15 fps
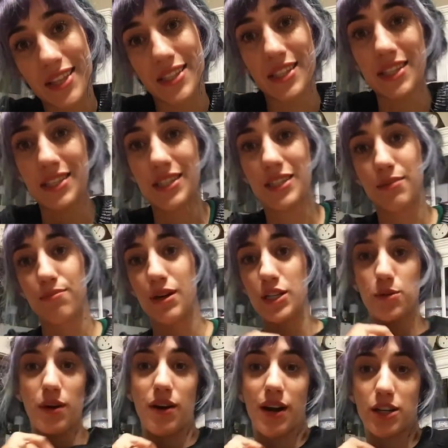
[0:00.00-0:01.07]
This is my
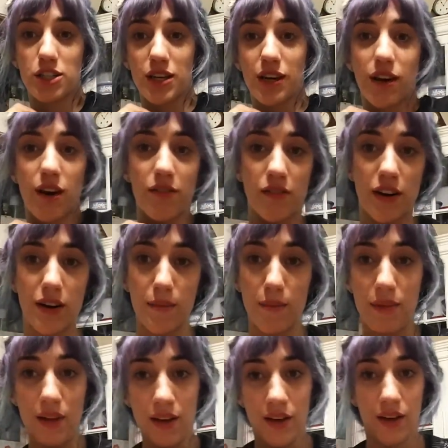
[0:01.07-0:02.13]
sweater actually I got
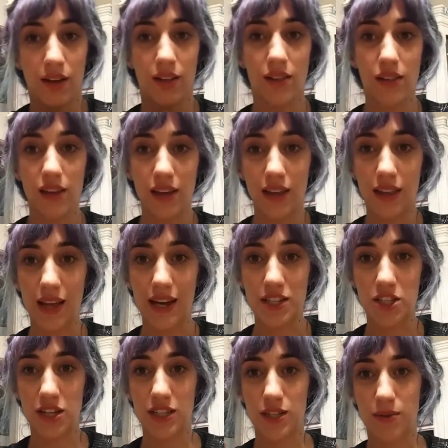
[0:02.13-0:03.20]
from the
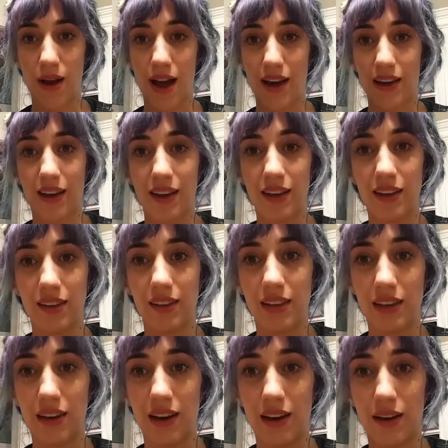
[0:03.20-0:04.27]
Last Chance Rack
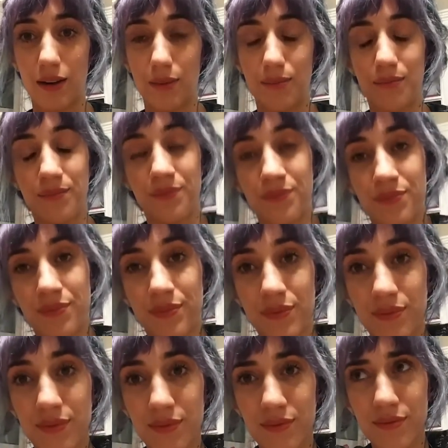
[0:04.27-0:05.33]
in
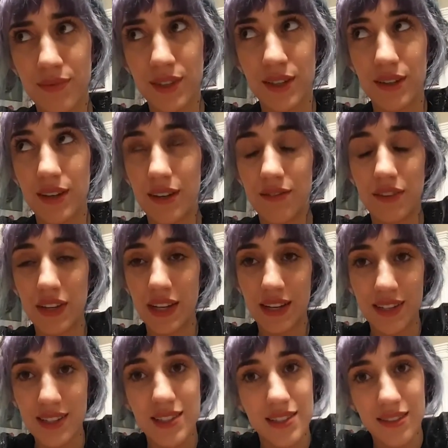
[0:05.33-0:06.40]

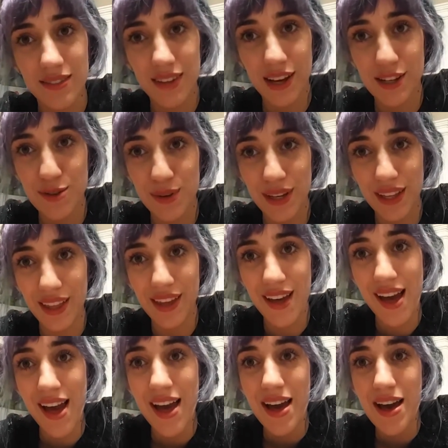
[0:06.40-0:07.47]
Phoenix last week.
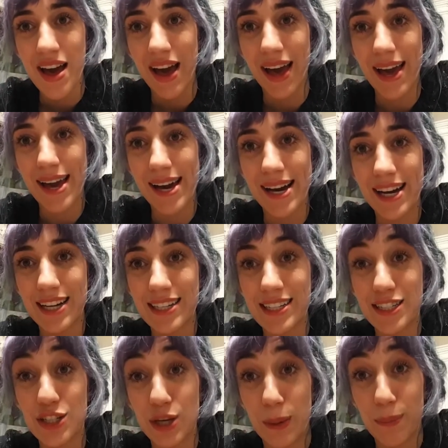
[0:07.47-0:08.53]

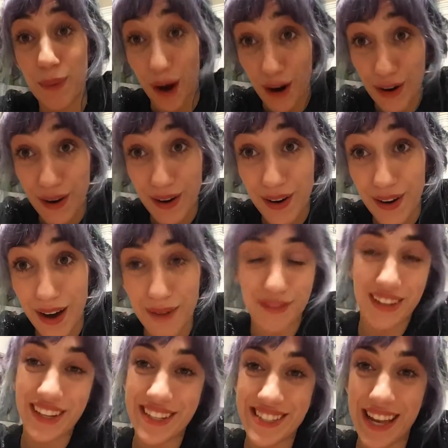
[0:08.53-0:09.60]
And tomorrow
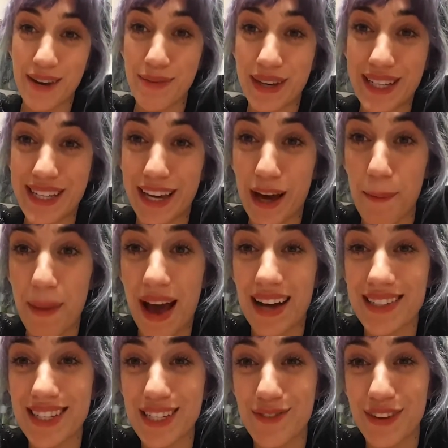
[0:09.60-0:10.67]
I'm really excited because I got
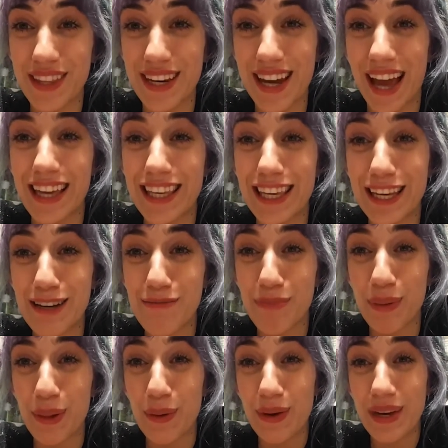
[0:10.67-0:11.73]
passes for the Nike
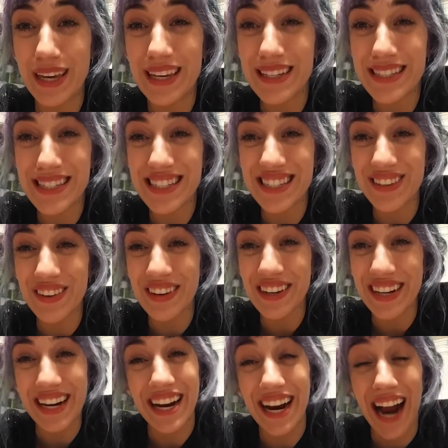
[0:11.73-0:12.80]
employee
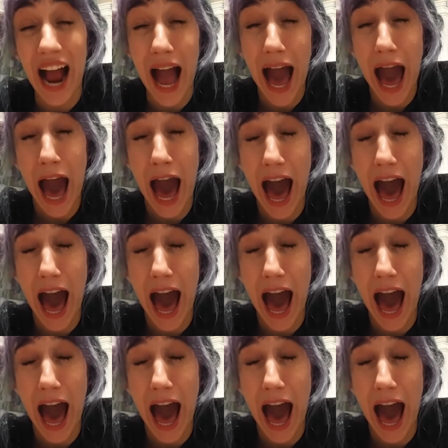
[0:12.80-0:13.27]
store.